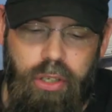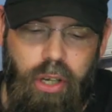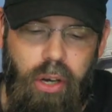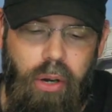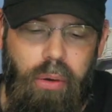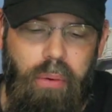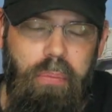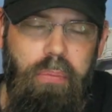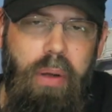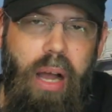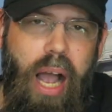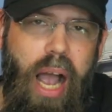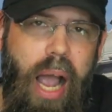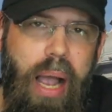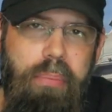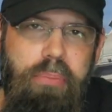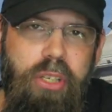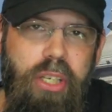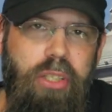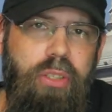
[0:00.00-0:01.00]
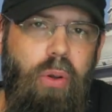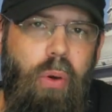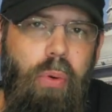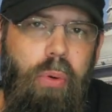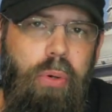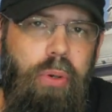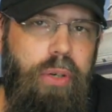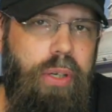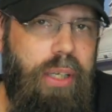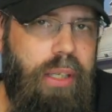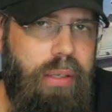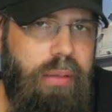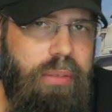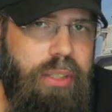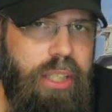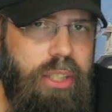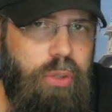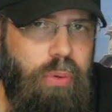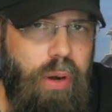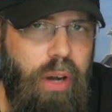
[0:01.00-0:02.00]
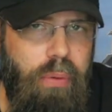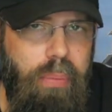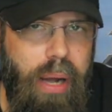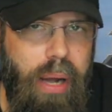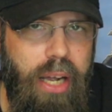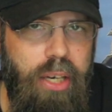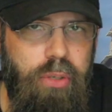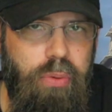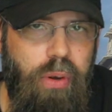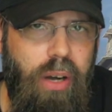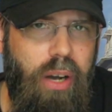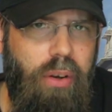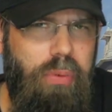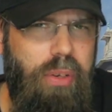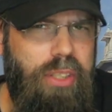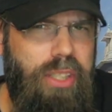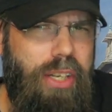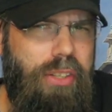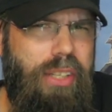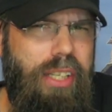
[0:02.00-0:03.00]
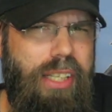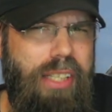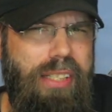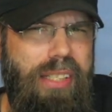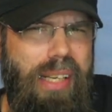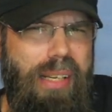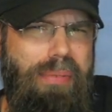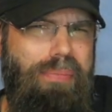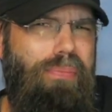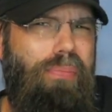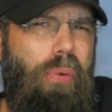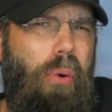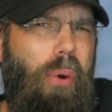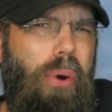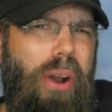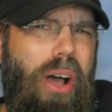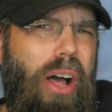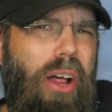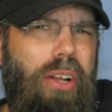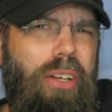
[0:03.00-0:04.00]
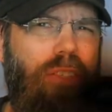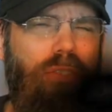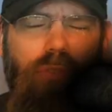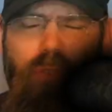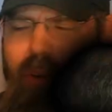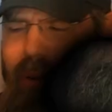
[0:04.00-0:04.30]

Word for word: So I'm just ordering the 12 by 12, which I think is like $4